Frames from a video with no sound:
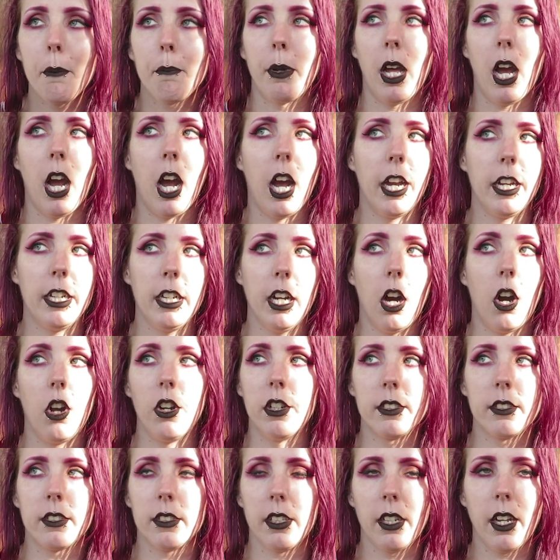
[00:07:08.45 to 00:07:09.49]
But I
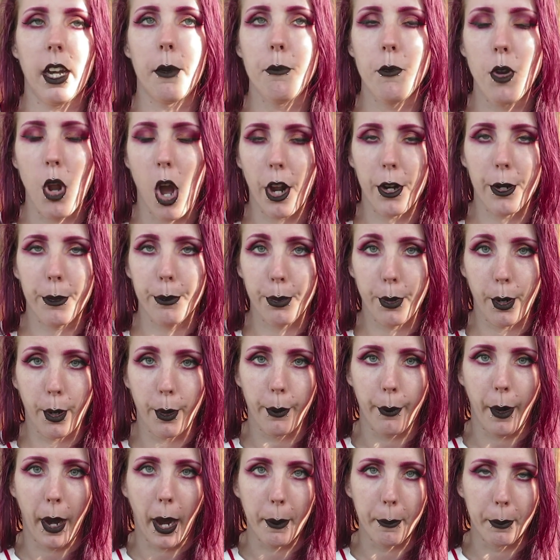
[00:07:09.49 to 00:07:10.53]
honestly, I'm not a pro
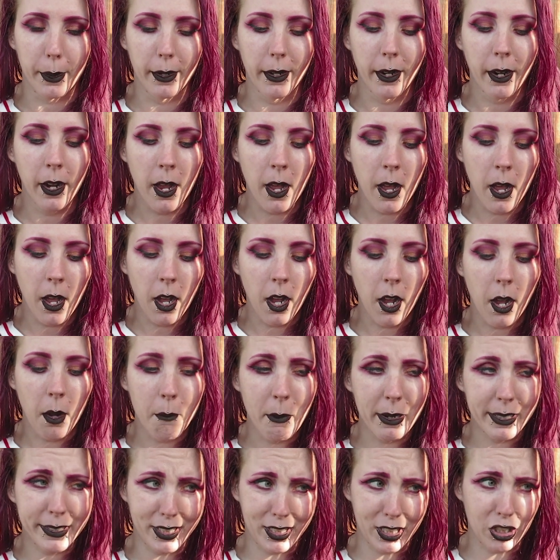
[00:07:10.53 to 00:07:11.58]
rapper.
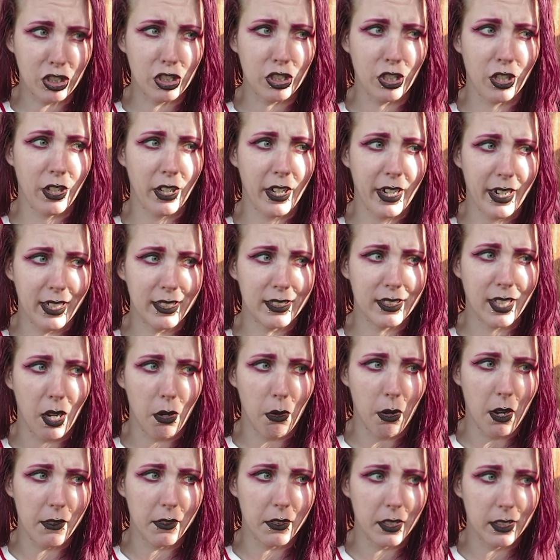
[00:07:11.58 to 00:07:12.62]
My sister is,
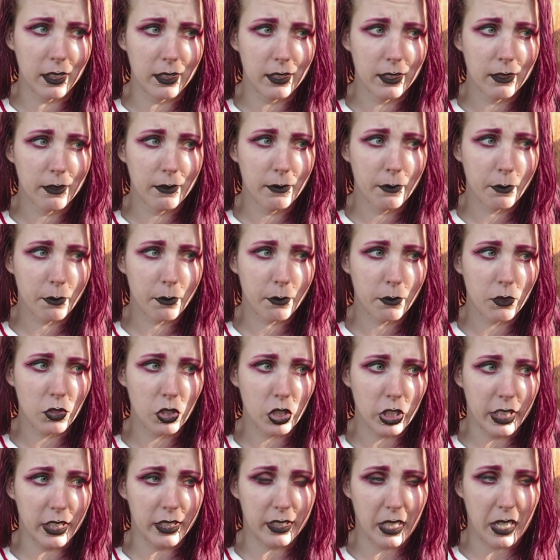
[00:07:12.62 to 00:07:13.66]
however.
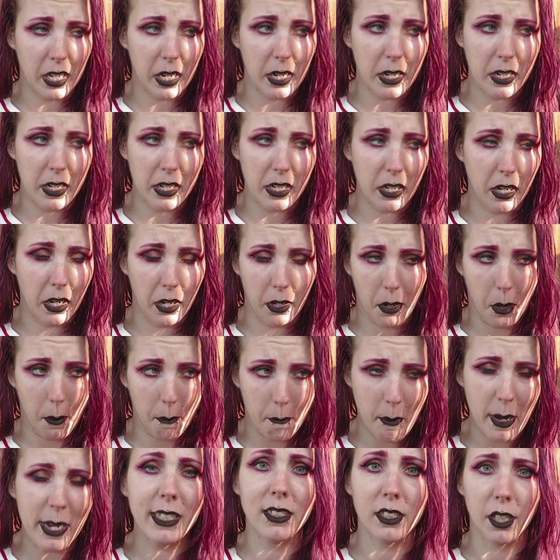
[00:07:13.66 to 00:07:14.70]
She's an
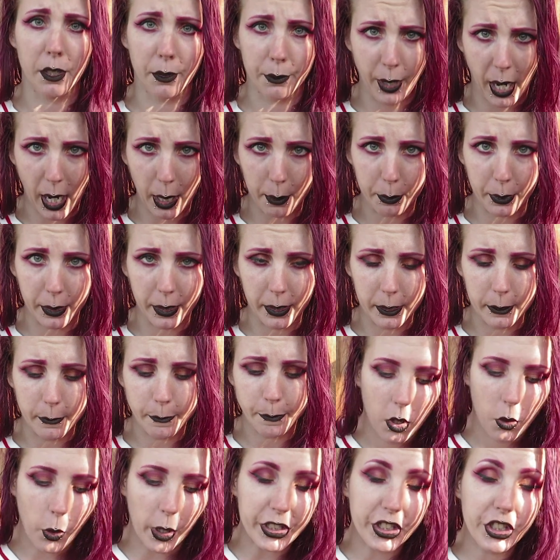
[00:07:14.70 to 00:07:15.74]
amazing rapper.
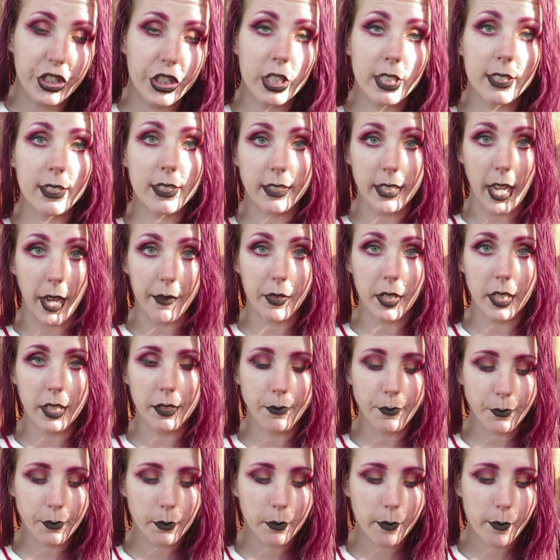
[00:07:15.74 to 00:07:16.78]
Question
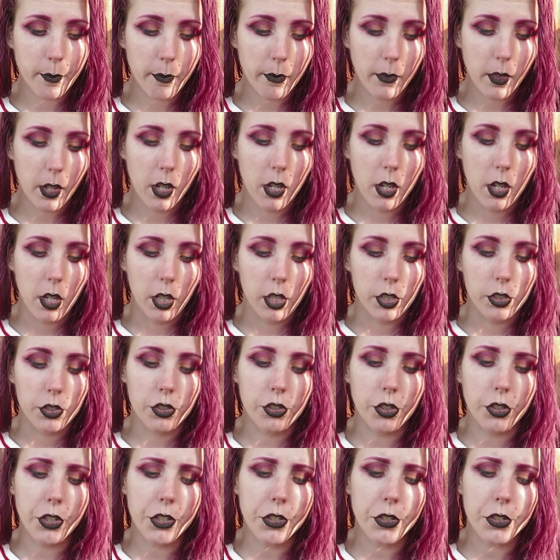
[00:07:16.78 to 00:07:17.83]
7.
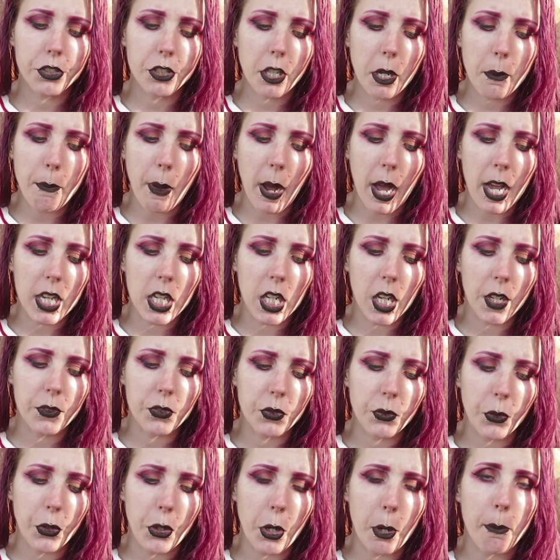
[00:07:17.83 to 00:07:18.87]
Do you usually buy gifts
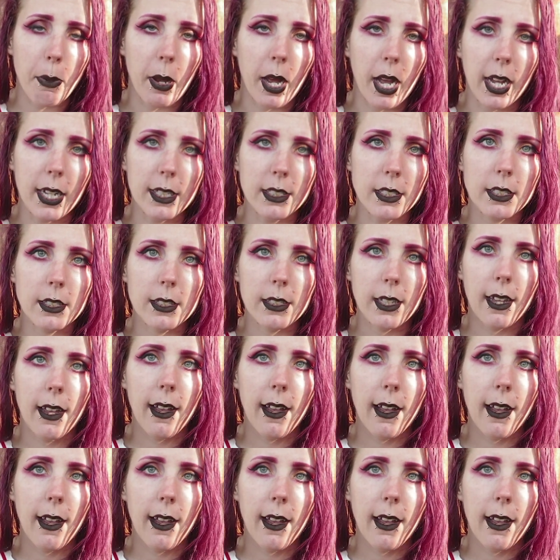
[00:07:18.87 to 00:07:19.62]
for your pets?